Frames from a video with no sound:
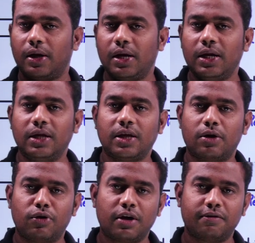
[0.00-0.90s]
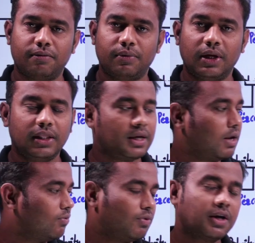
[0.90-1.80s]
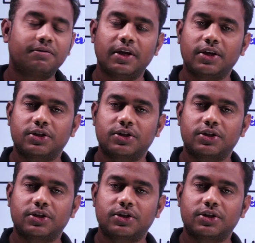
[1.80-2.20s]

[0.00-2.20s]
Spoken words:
either one of the